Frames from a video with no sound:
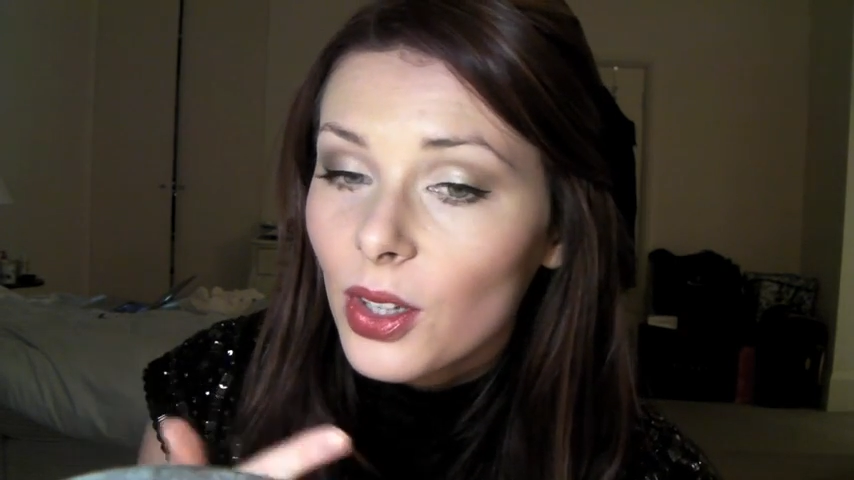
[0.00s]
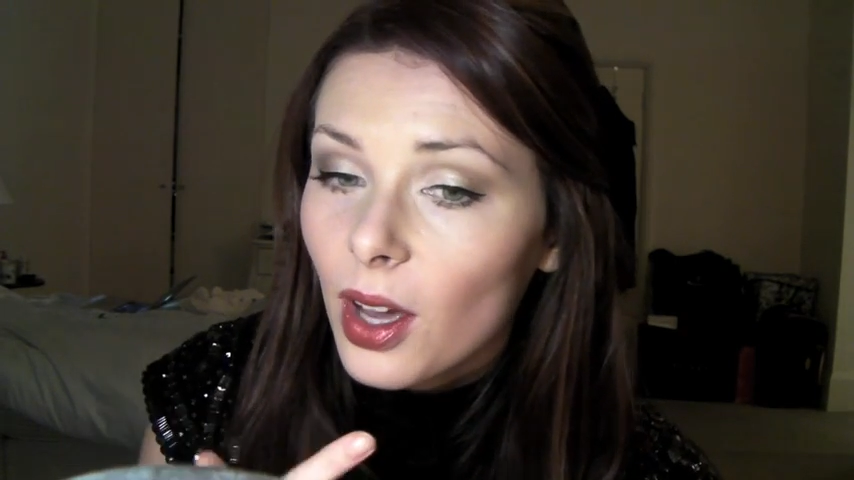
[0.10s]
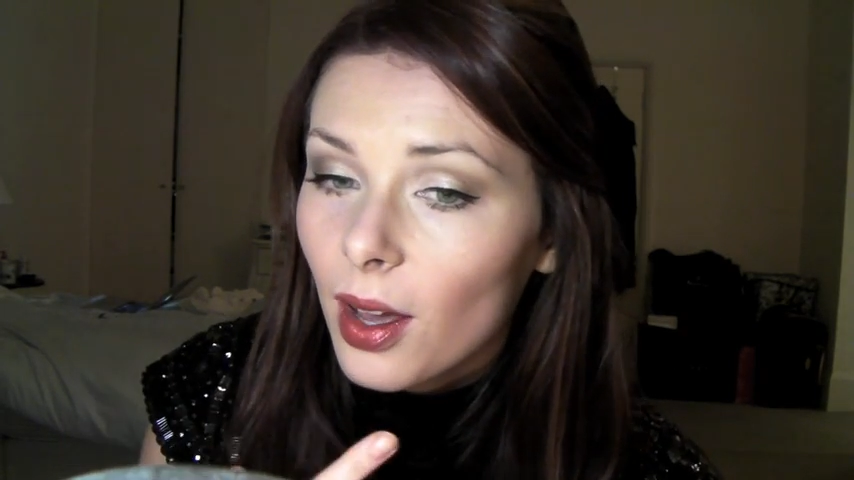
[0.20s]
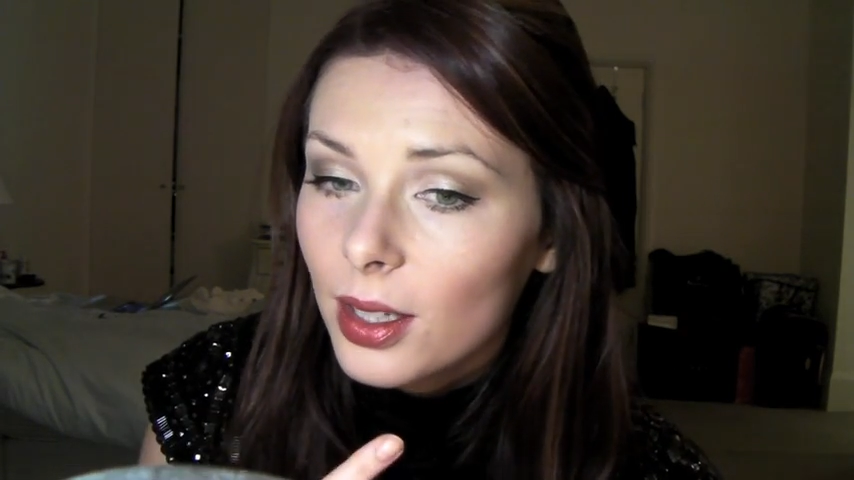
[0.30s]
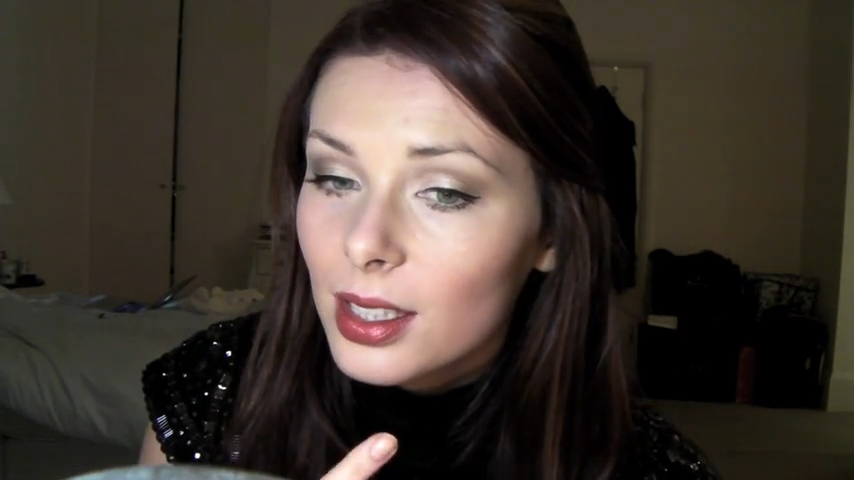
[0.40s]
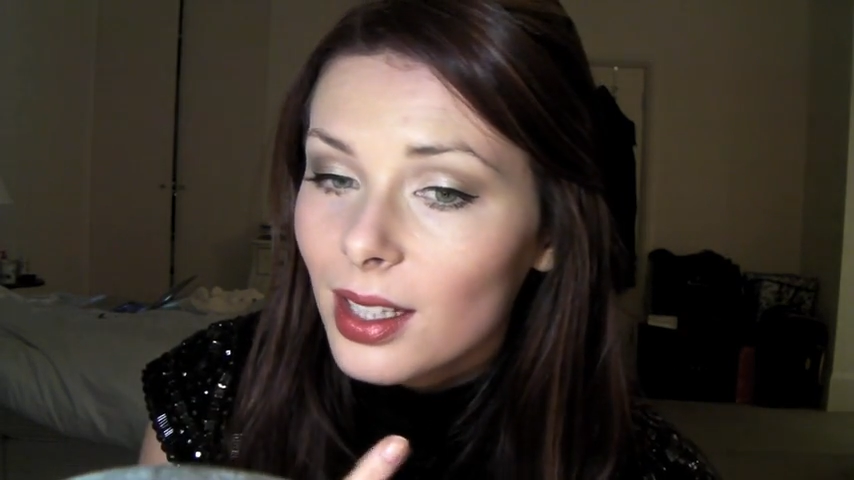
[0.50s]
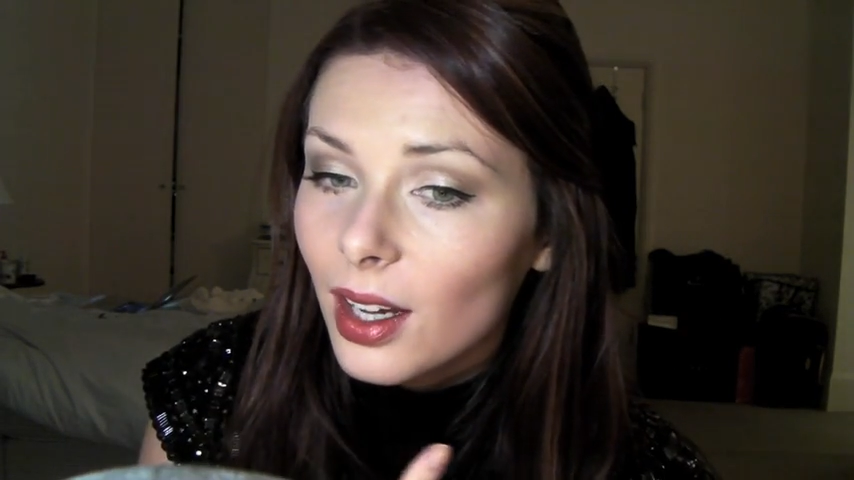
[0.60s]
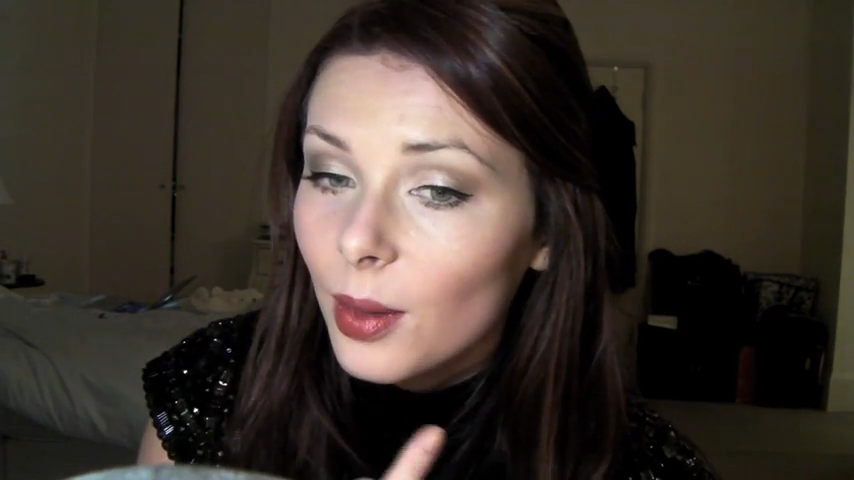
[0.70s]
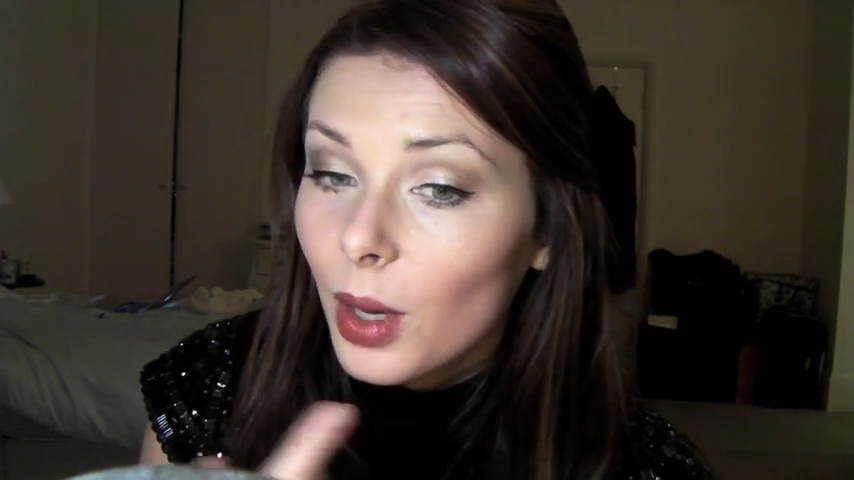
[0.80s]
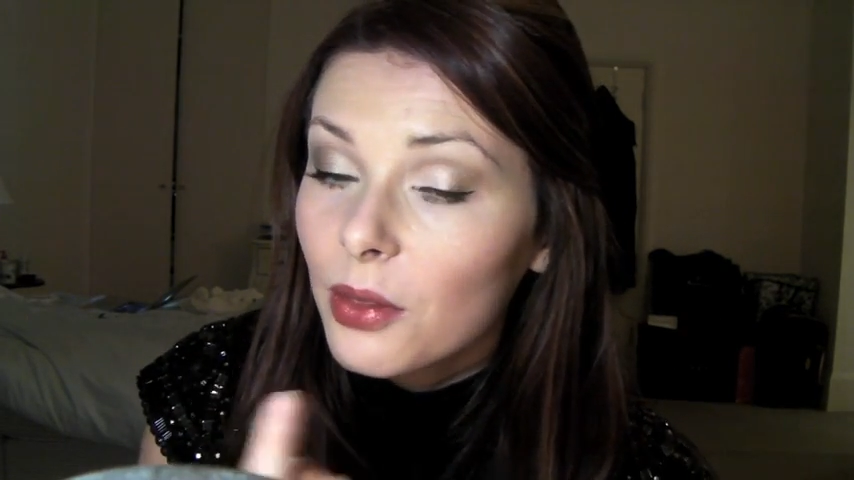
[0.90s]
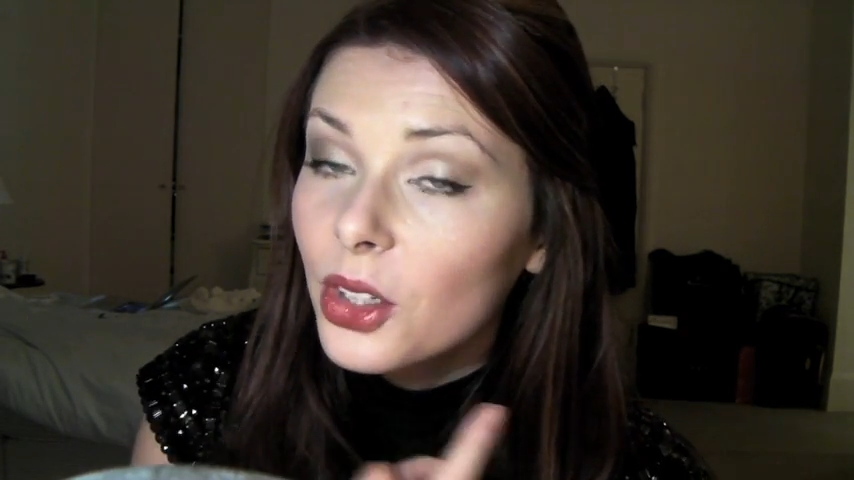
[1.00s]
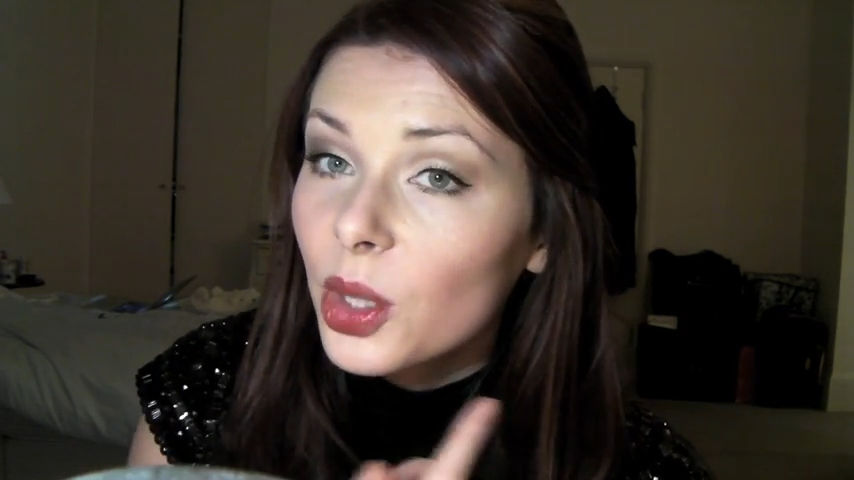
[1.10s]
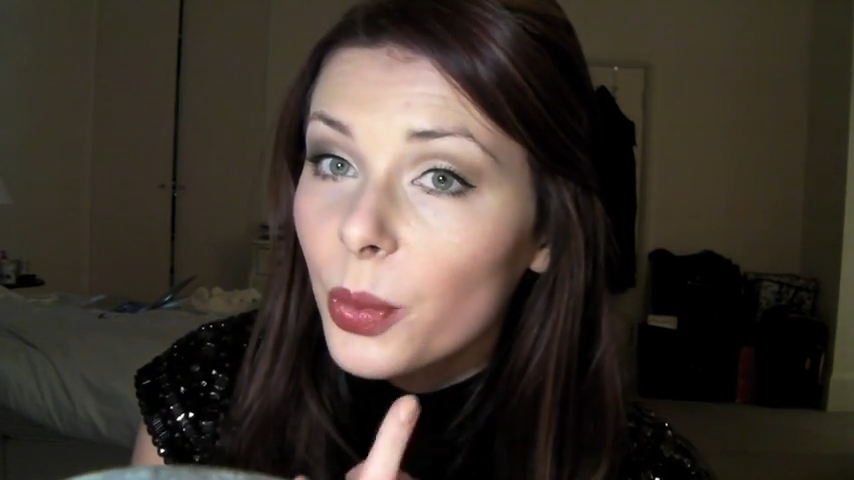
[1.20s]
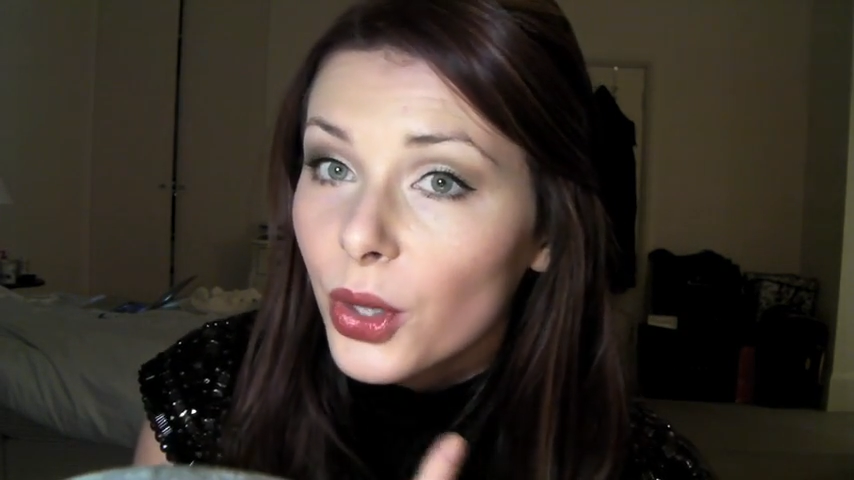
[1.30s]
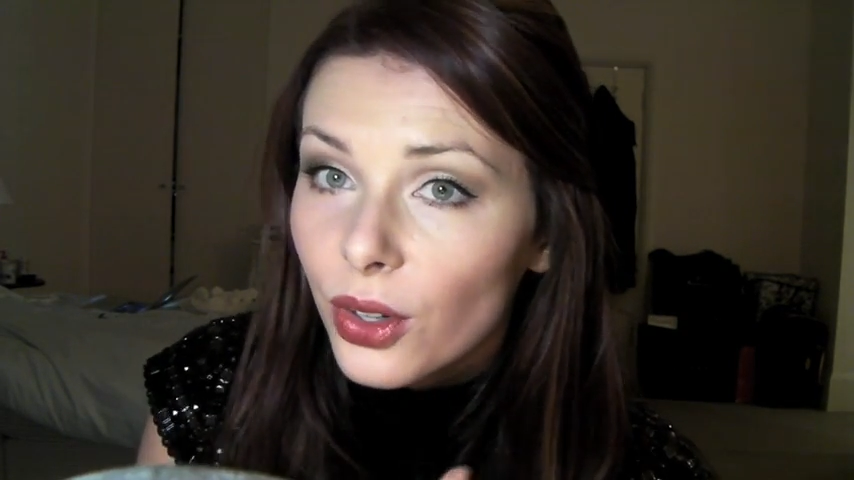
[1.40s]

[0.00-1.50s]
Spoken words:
and I've already put